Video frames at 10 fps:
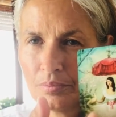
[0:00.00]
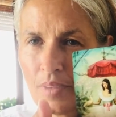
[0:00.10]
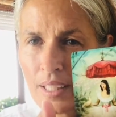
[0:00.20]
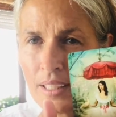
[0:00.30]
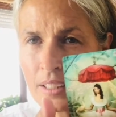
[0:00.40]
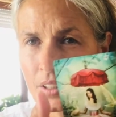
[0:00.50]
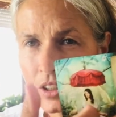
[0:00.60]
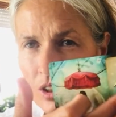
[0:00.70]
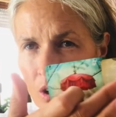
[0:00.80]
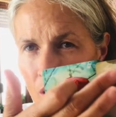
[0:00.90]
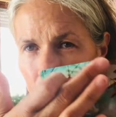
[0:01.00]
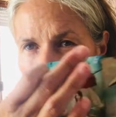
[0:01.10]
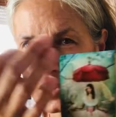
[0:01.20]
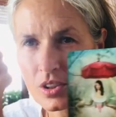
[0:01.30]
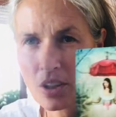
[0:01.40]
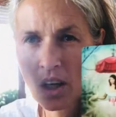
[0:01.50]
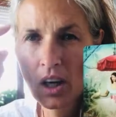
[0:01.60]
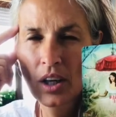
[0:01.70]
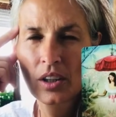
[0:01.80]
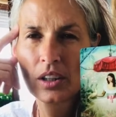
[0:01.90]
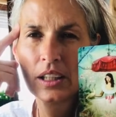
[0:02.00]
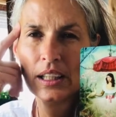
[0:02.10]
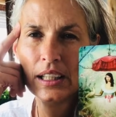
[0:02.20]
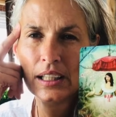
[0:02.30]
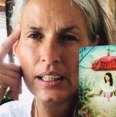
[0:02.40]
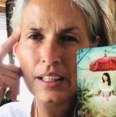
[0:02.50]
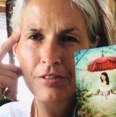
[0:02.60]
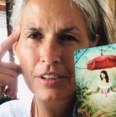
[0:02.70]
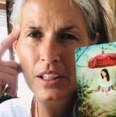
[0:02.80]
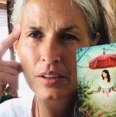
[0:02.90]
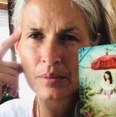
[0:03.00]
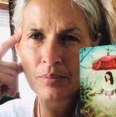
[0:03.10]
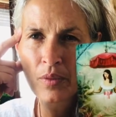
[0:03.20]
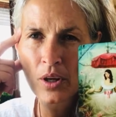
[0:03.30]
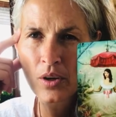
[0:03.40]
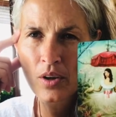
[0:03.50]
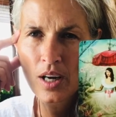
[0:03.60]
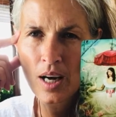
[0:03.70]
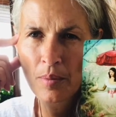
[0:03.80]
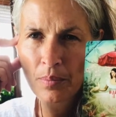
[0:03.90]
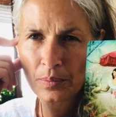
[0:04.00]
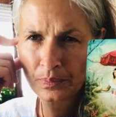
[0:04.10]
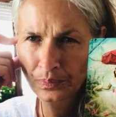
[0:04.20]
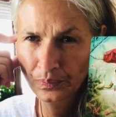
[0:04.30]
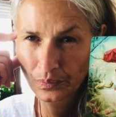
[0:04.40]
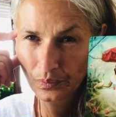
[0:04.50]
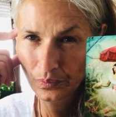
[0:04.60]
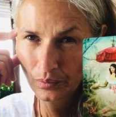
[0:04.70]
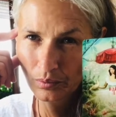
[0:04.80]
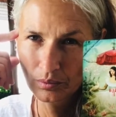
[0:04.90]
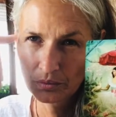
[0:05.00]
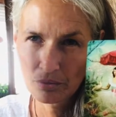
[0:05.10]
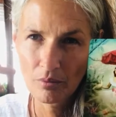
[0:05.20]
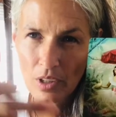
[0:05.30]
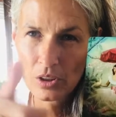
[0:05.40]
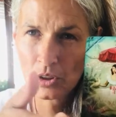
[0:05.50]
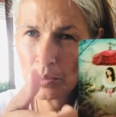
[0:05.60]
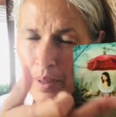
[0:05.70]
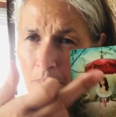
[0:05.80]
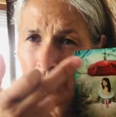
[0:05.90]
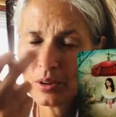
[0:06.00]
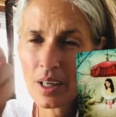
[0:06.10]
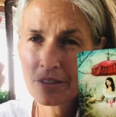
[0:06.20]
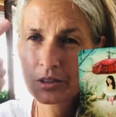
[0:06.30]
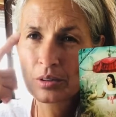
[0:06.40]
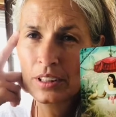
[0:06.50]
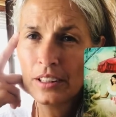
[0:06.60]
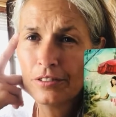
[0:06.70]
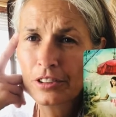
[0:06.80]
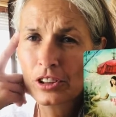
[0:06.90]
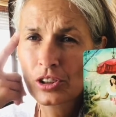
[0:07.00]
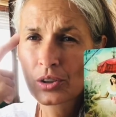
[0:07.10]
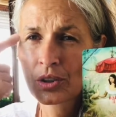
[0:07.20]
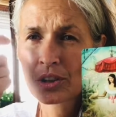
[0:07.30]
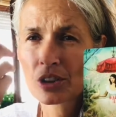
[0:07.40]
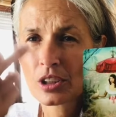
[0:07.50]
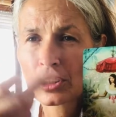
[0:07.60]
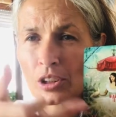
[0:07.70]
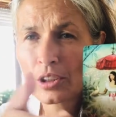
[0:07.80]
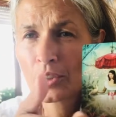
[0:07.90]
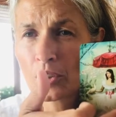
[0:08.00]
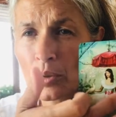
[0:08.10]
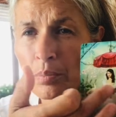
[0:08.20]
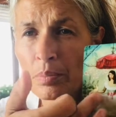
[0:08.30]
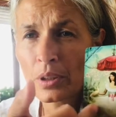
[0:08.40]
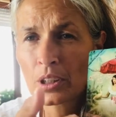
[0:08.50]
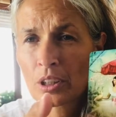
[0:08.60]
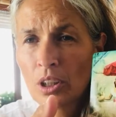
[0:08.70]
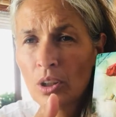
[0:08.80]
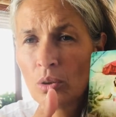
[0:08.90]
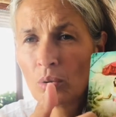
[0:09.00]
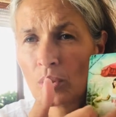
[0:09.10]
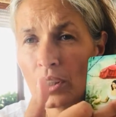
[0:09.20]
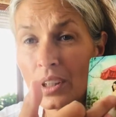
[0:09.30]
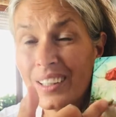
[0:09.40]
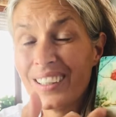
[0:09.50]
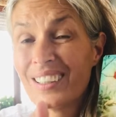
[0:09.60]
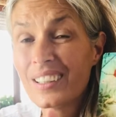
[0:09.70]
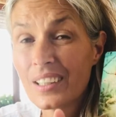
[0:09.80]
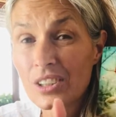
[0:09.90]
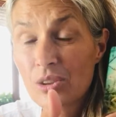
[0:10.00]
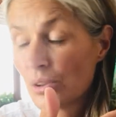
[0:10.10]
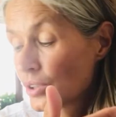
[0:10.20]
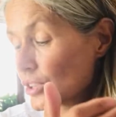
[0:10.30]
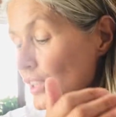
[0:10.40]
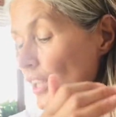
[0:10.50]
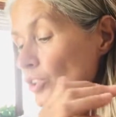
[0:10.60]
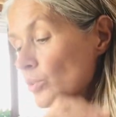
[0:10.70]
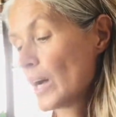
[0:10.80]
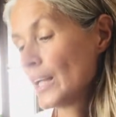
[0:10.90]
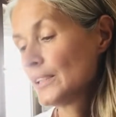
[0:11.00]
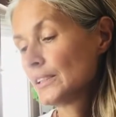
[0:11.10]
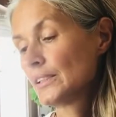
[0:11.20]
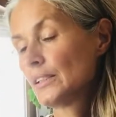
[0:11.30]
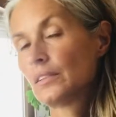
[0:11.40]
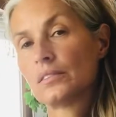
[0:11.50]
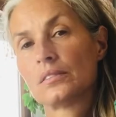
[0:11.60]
And yet the skirts are lifting her up. So maybe you have to lift the skirts and you look below into your sexuality.